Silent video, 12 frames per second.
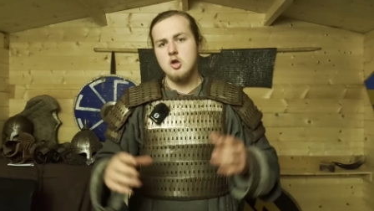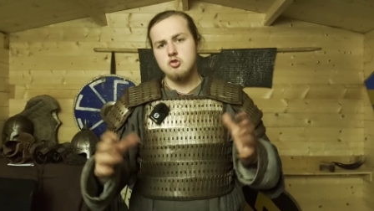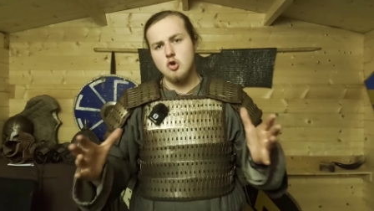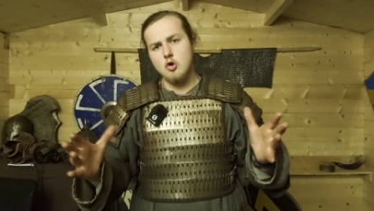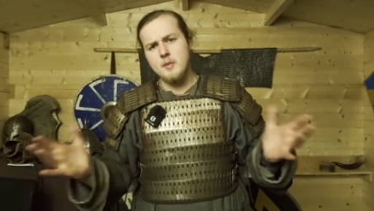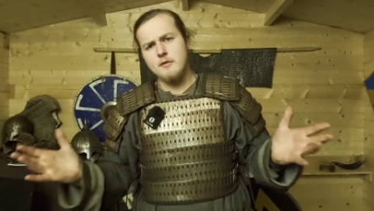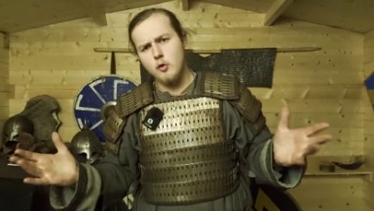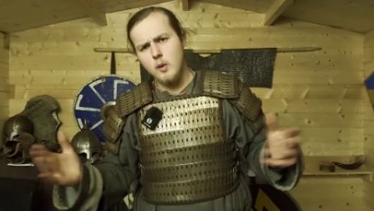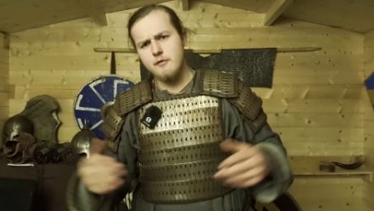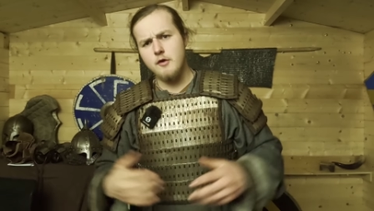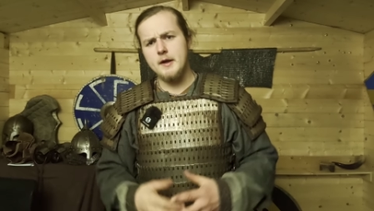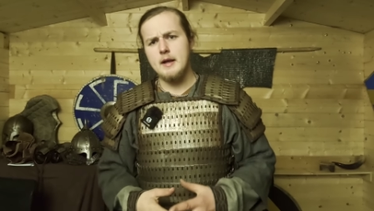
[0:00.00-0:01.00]
So before
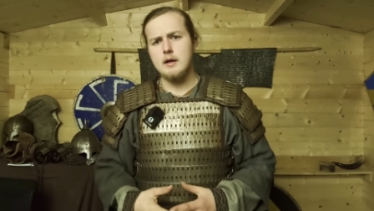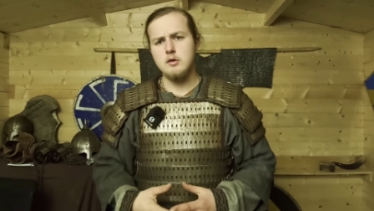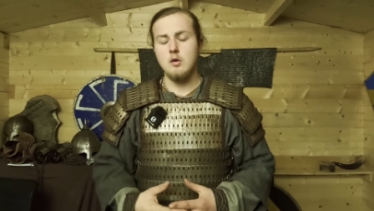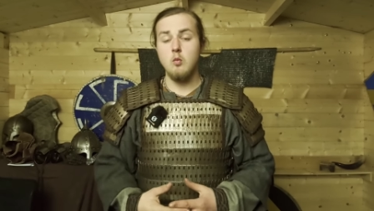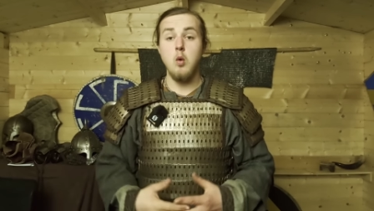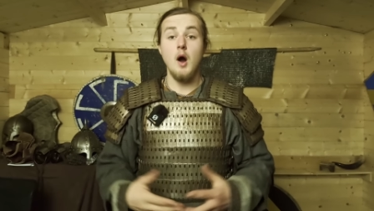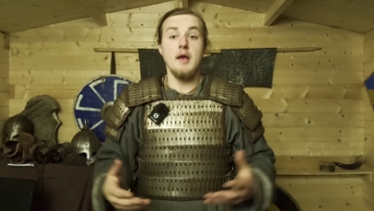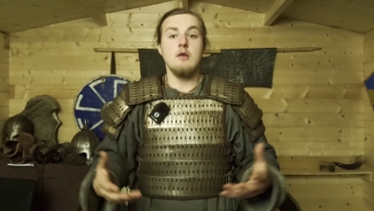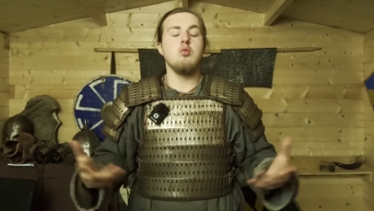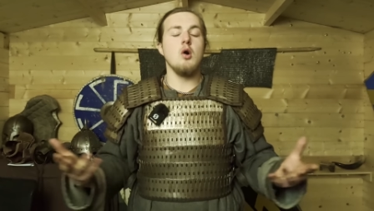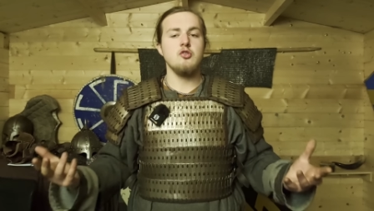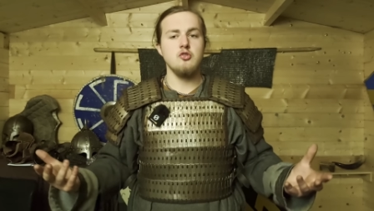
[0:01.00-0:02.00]
we find out why
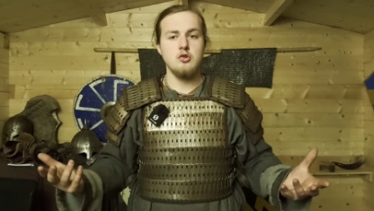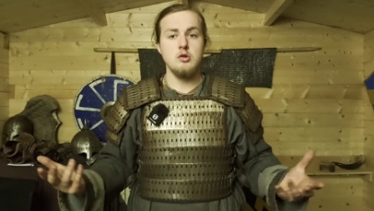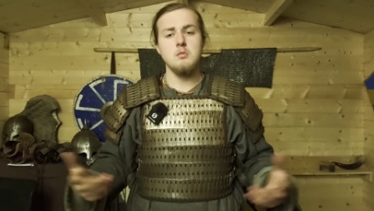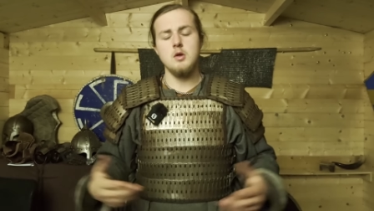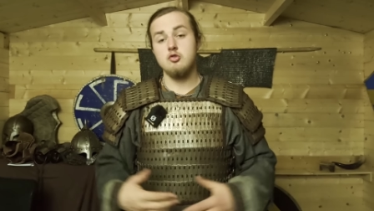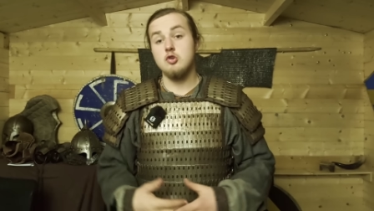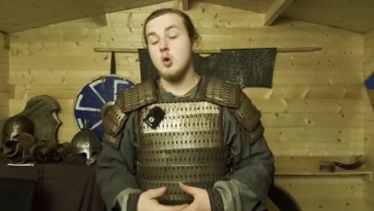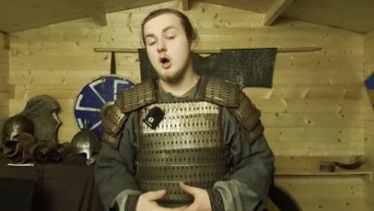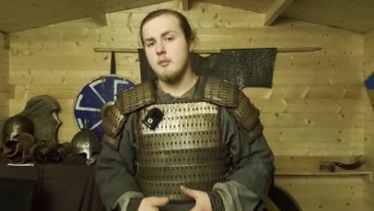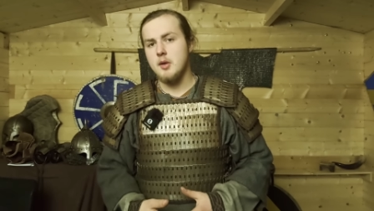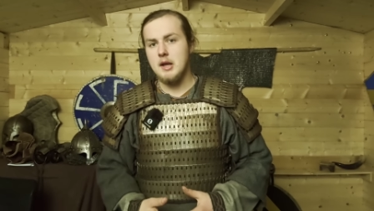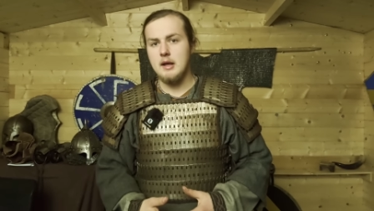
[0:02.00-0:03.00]
it wasn't so
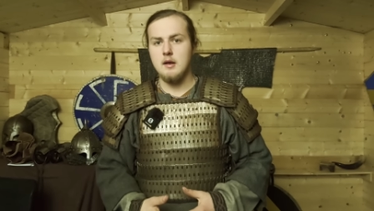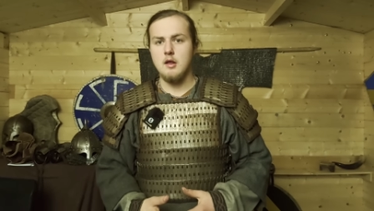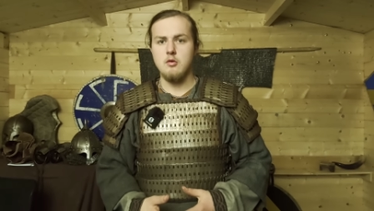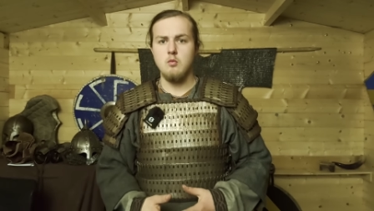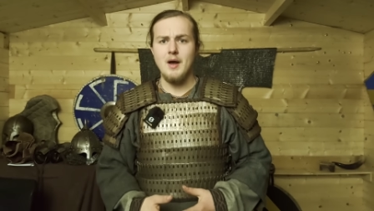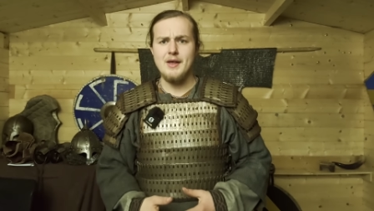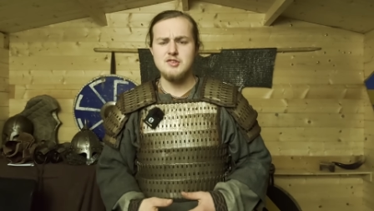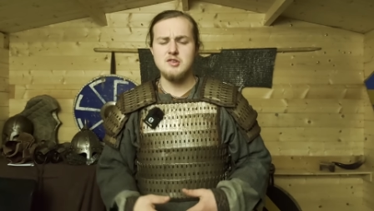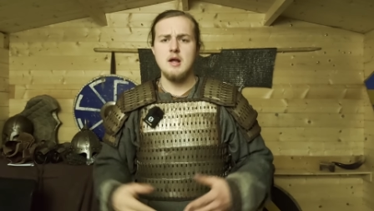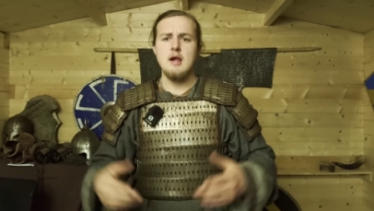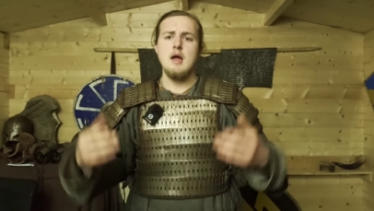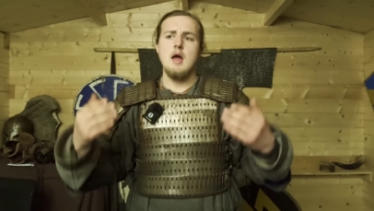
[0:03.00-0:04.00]
common in the
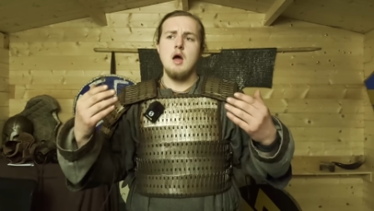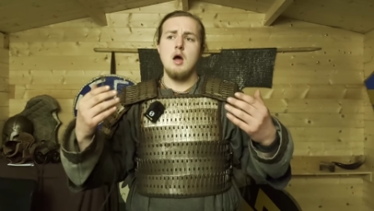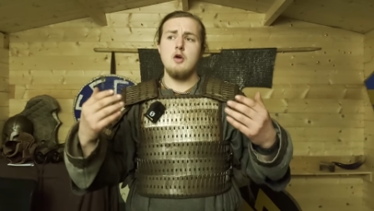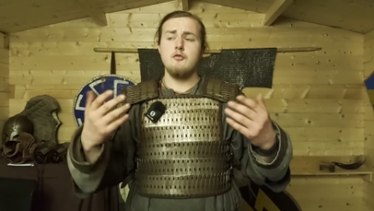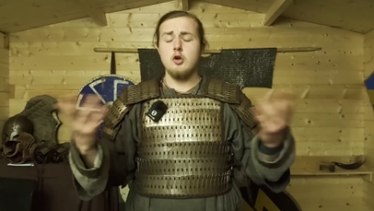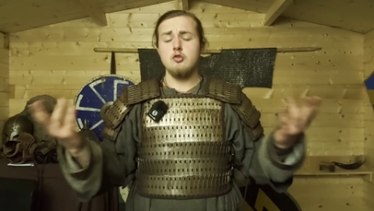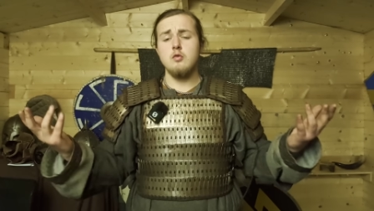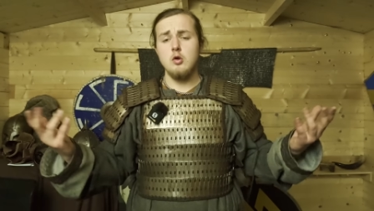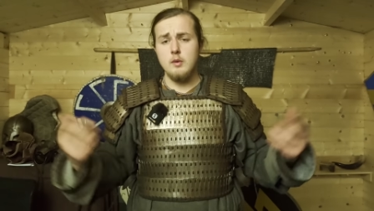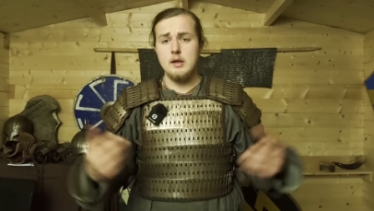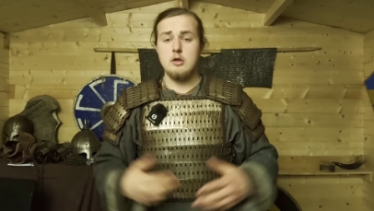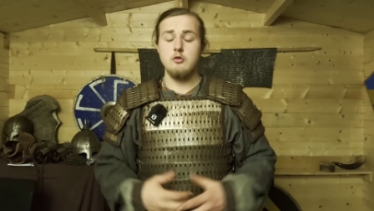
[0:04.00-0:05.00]
West, first of all
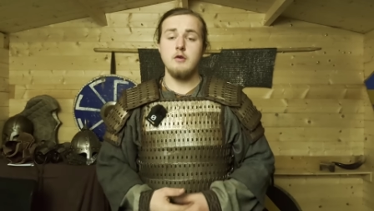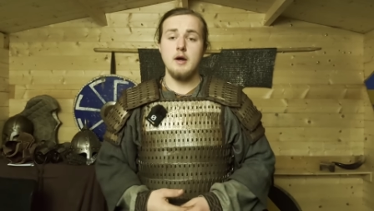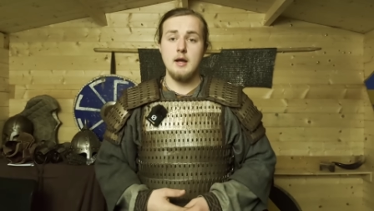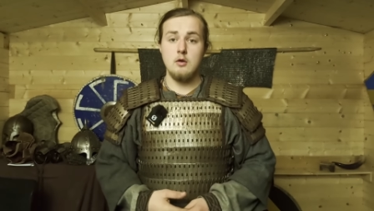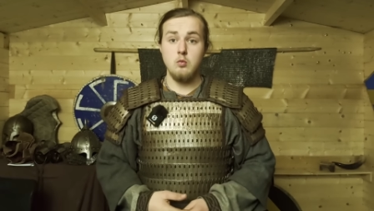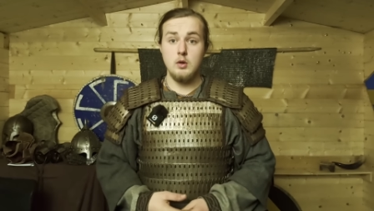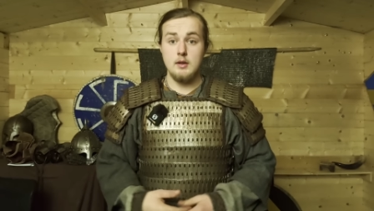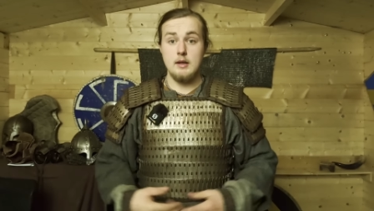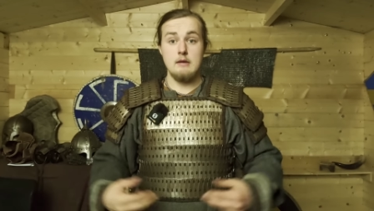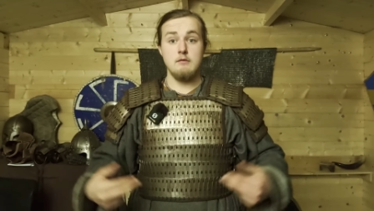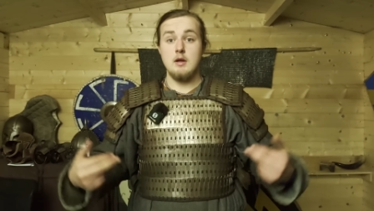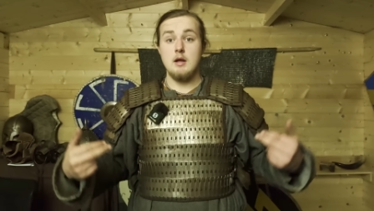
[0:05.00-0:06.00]
we need to find out what
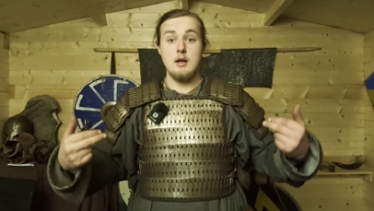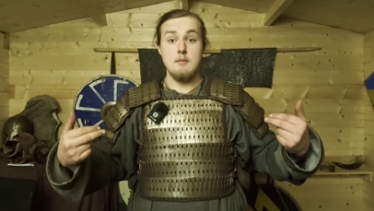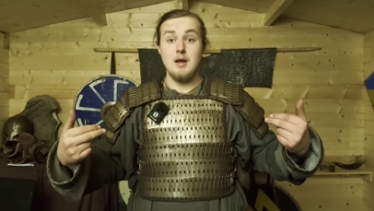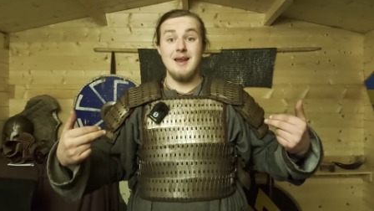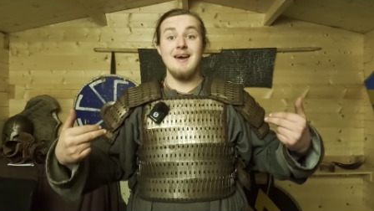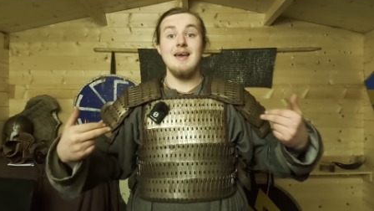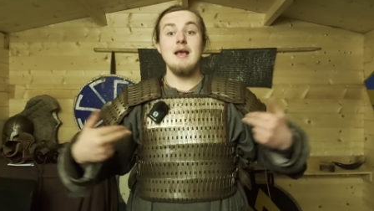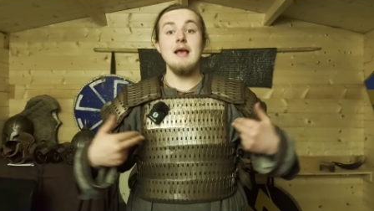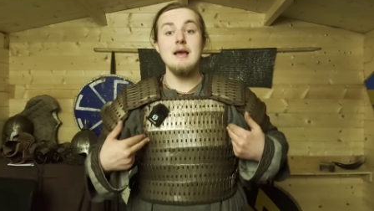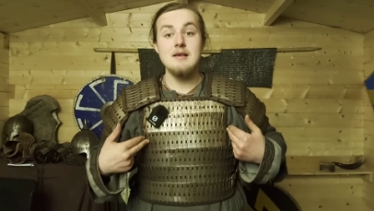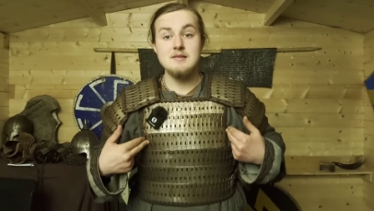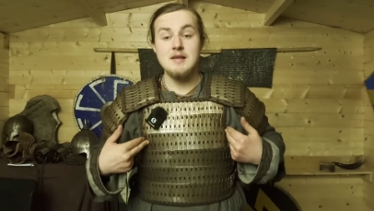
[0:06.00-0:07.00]
even a Lamellar
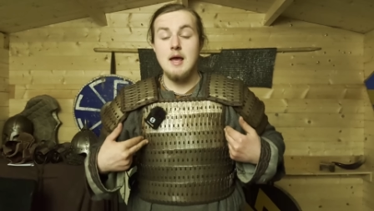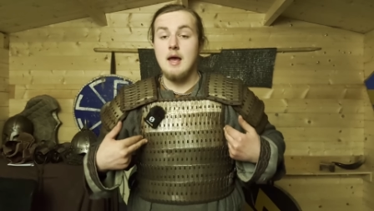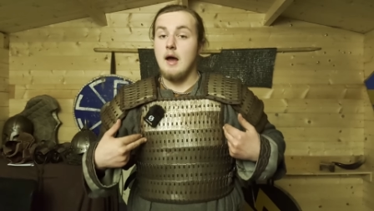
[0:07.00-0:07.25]
is,